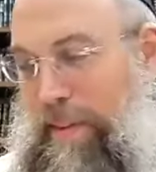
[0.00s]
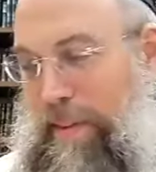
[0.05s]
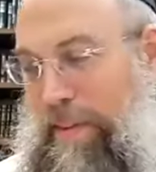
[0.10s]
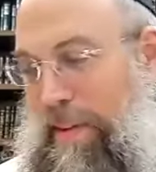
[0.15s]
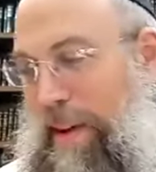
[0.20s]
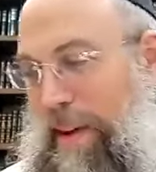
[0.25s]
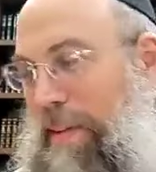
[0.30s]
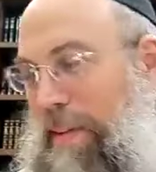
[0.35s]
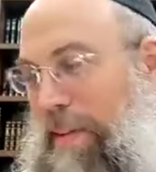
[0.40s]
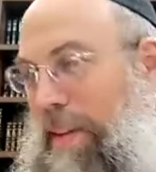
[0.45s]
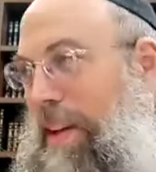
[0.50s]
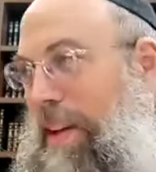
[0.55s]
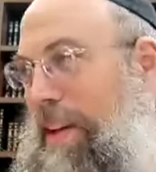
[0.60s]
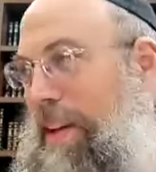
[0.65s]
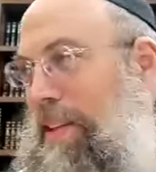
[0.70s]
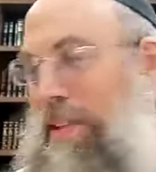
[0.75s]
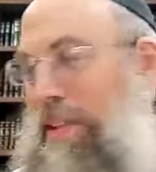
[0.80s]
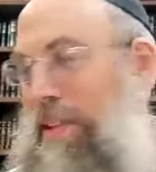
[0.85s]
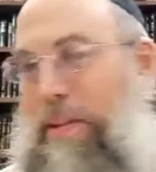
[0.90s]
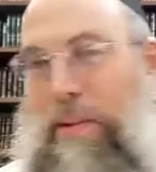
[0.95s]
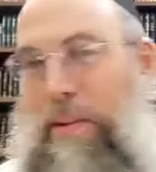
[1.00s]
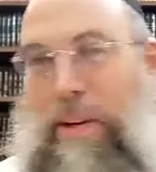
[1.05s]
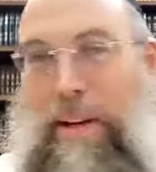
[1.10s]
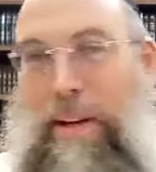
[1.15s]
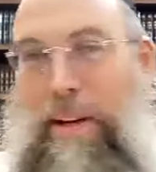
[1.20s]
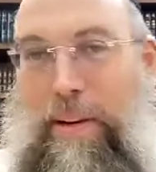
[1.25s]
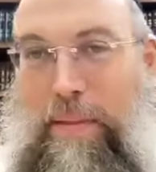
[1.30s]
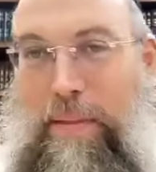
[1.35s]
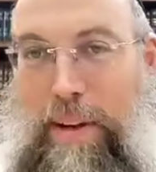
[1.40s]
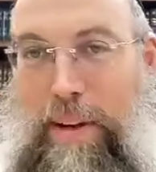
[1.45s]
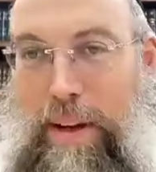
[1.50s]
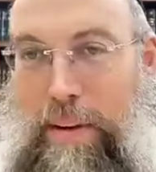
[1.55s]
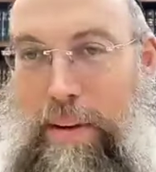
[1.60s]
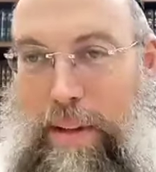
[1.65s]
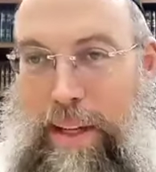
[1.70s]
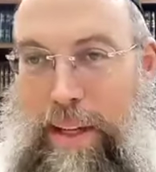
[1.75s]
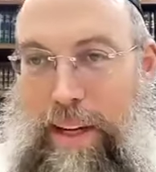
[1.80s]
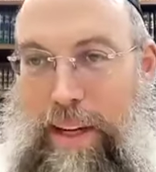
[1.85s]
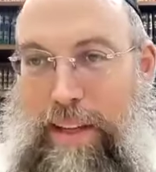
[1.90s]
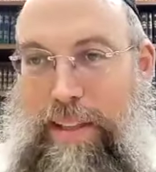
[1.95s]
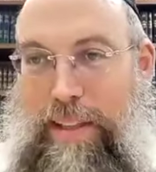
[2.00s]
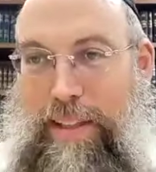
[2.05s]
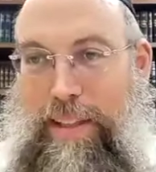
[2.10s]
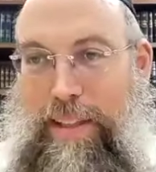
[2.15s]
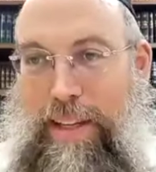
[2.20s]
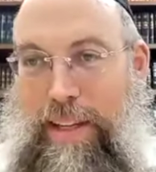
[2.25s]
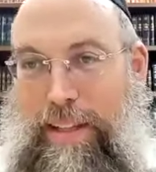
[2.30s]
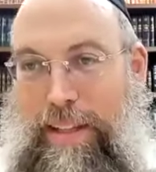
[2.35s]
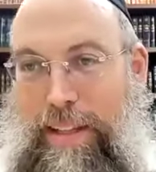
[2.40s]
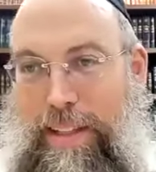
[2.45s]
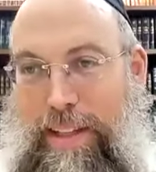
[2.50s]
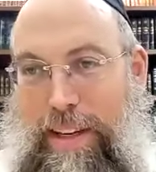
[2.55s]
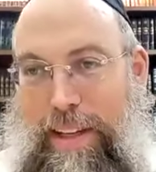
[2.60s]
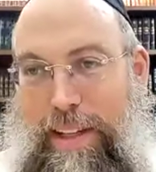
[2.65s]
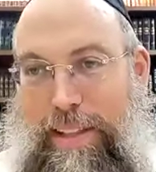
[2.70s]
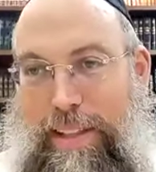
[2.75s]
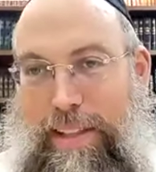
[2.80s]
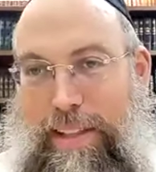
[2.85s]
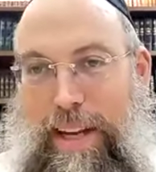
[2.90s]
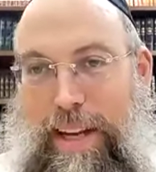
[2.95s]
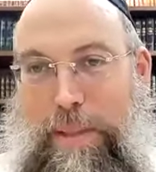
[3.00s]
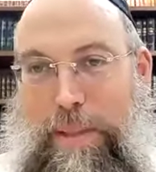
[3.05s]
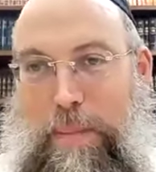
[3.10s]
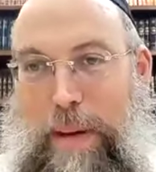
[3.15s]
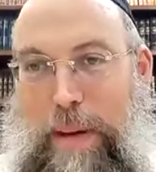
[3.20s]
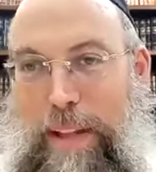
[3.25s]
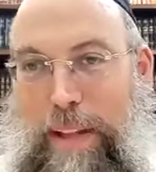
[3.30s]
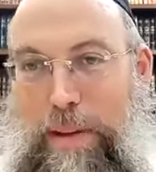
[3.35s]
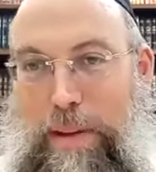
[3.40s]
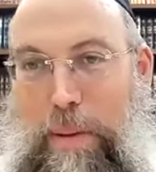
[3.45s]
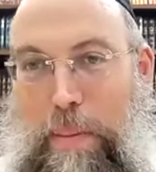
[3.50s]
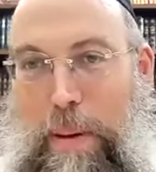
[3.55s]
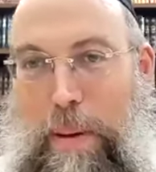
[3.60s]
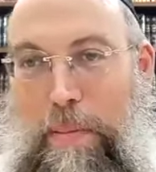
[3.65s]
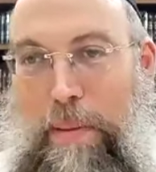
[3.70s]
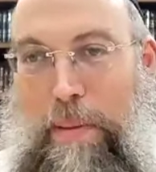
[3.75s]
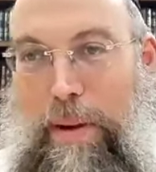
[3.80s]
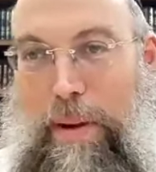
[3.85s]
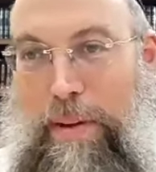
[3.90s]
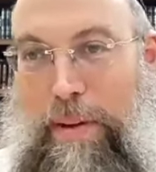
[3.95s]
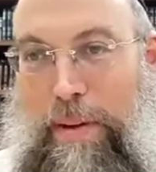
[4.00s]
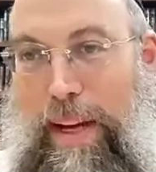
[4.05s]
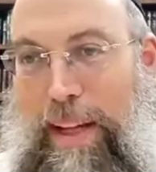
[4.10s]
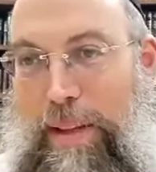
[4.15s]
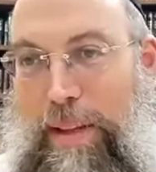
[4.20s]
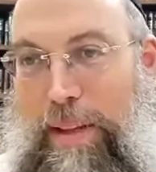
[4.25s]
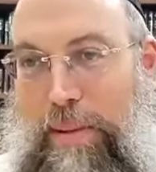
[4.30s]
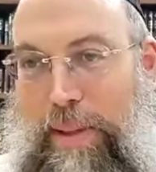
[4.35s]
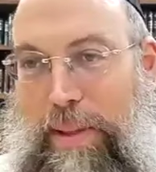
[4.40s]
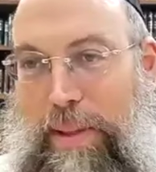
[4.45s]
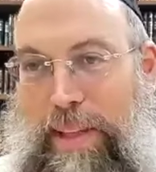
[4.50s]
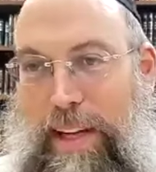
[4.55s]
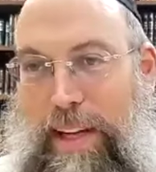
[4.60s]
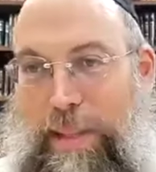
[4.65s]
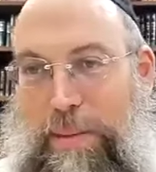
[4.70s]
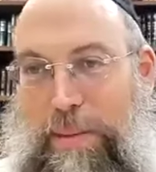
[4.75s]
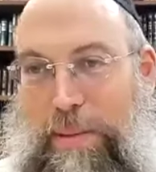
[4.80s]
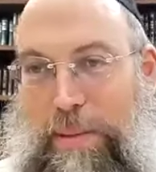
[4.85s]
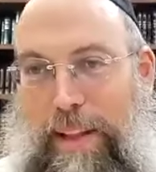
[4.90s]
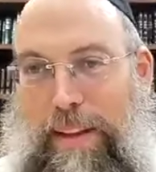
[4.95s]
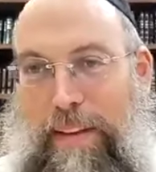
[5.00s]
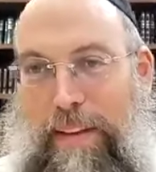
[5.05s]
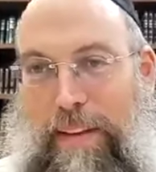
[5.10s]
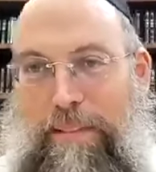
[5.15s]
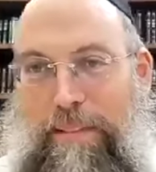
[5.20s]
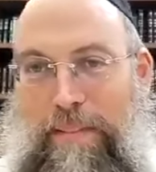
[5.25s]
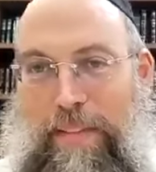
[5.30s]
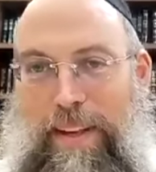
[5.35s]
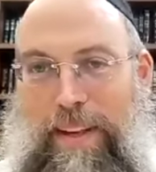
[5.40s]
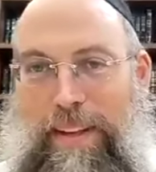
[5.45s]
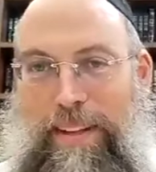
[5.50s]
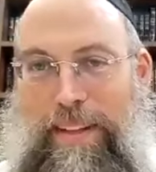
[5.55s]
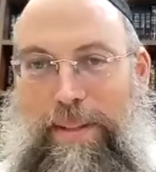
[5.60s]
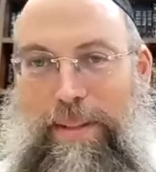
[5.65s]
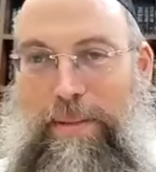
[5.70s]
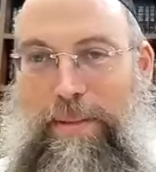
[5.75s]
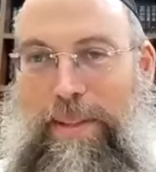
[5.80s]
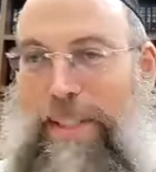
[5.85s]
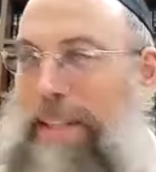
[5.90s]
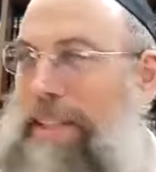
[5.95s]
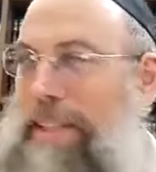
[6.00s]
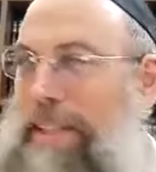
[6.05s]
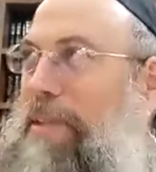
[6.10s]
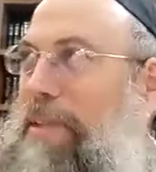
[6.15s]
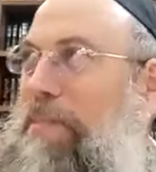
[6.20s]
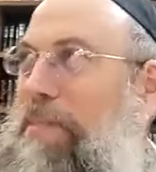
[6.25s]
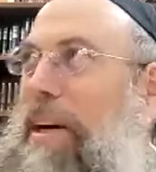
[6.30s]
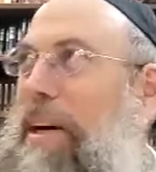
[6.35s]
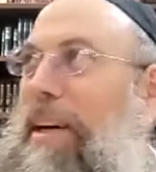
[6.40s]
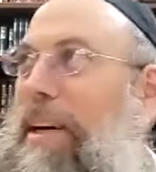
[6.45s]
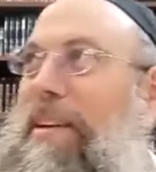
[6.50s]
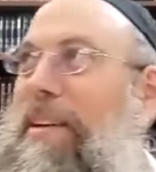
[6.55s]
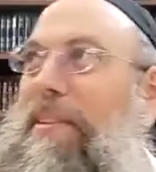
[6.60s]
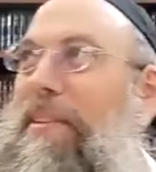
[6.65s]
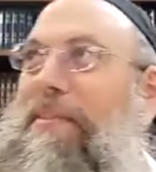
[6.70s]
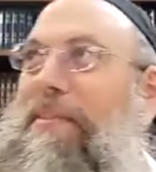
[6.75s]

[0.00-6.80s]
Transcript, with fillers: We have a, a, story over here with Dr. Stein's shaspad. Two people holding on to a shaspad. This one says it's mine.